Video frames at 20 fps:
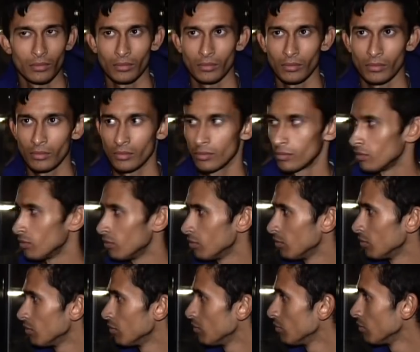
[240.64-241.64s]

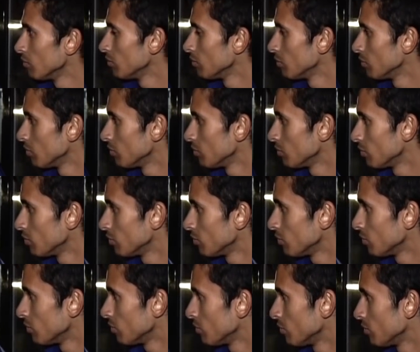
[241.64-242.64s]

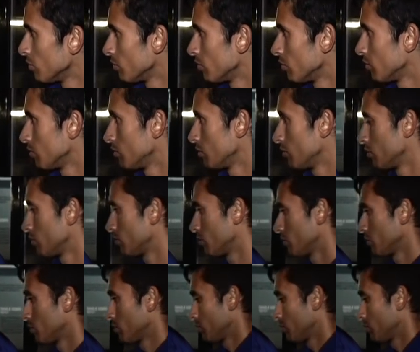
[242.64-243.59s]
No words are spoken by the person on screen.